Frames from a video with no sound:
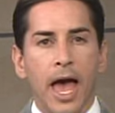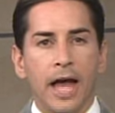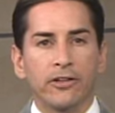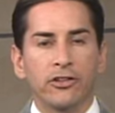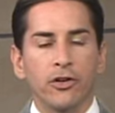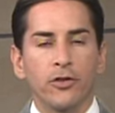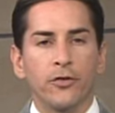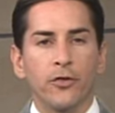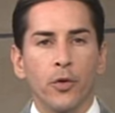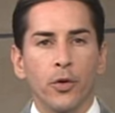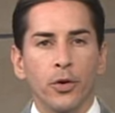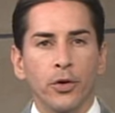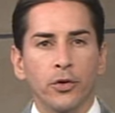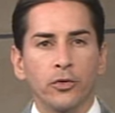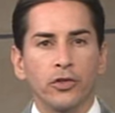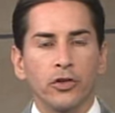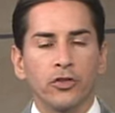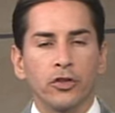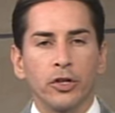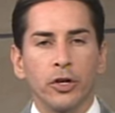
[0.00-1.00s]
Action four
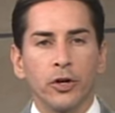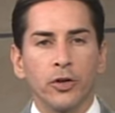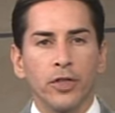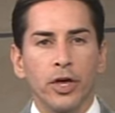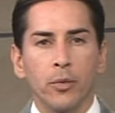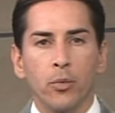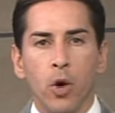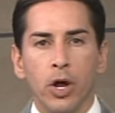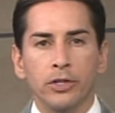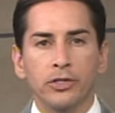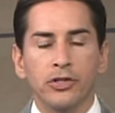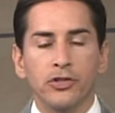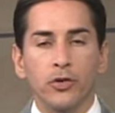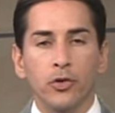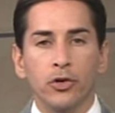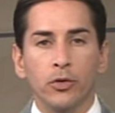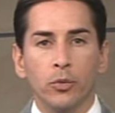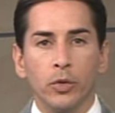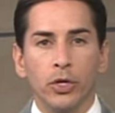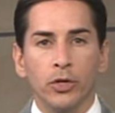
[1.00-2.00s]
News has learned that one
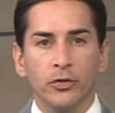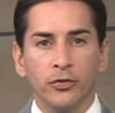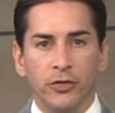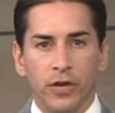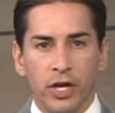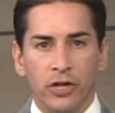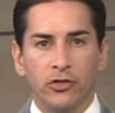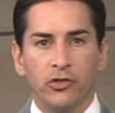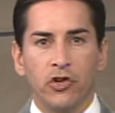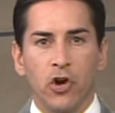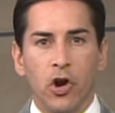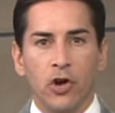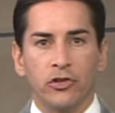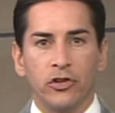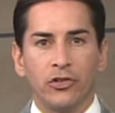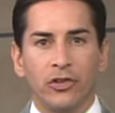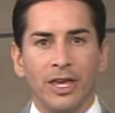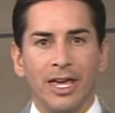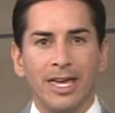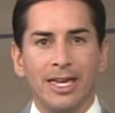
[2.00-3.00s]
student will face
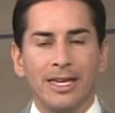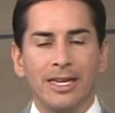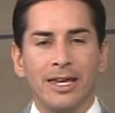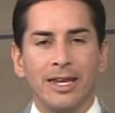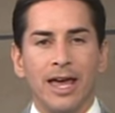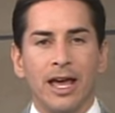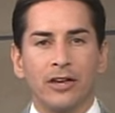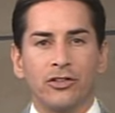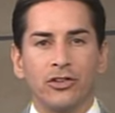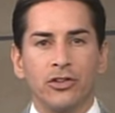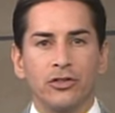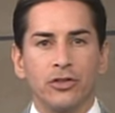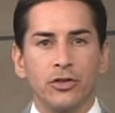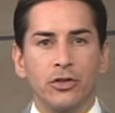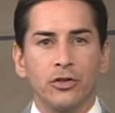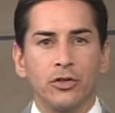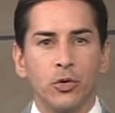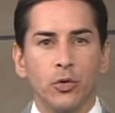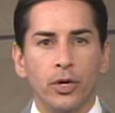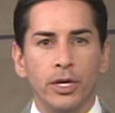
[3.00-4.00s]
charges in connection to
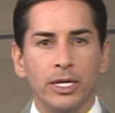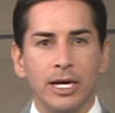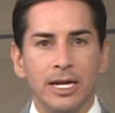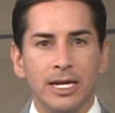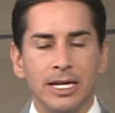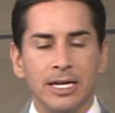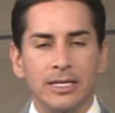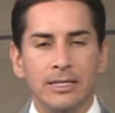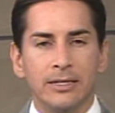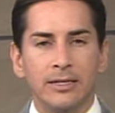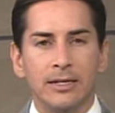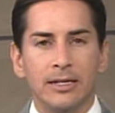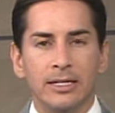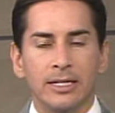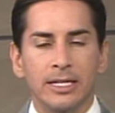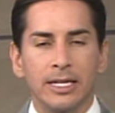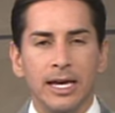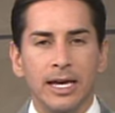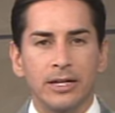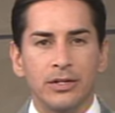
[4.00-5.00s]
the toy gun
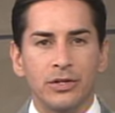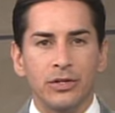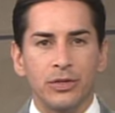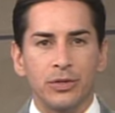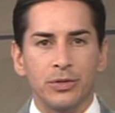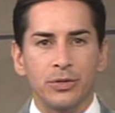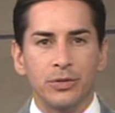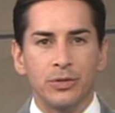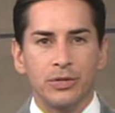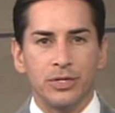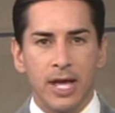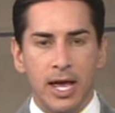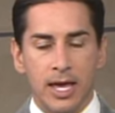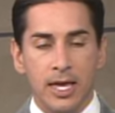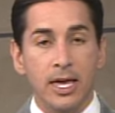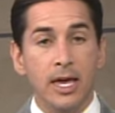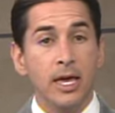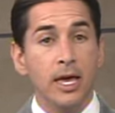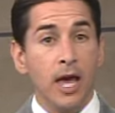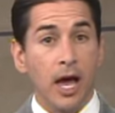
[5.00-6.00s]
incident last
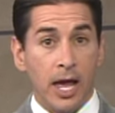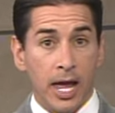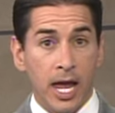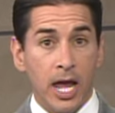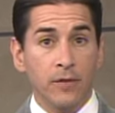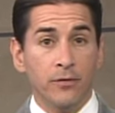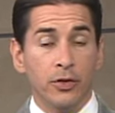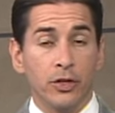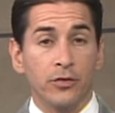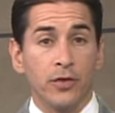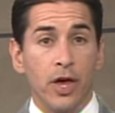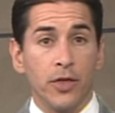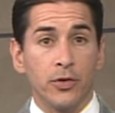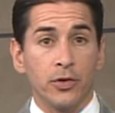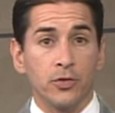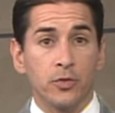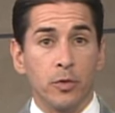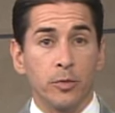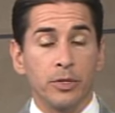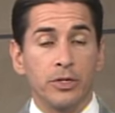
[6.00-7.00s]
Thursday. A handful of
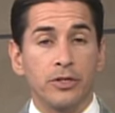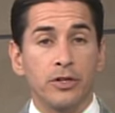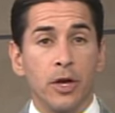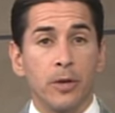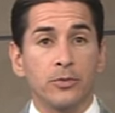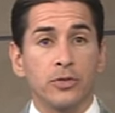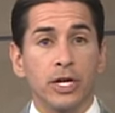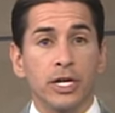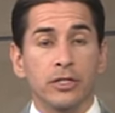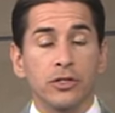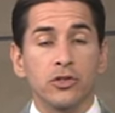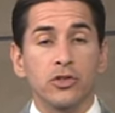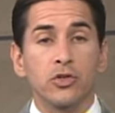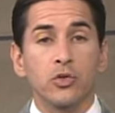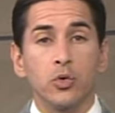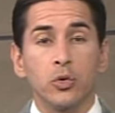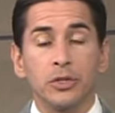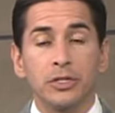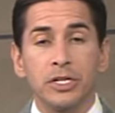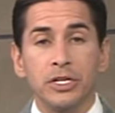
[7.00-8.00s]
others will be subject to
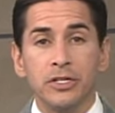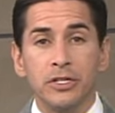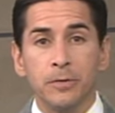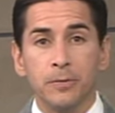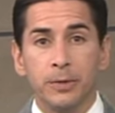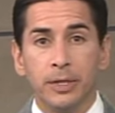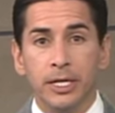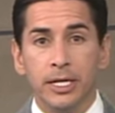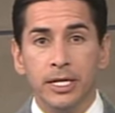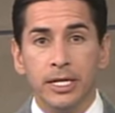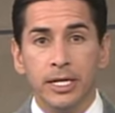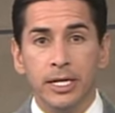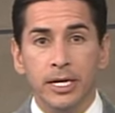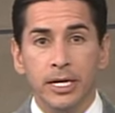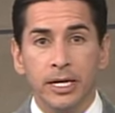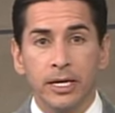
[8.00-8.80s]
school discipline.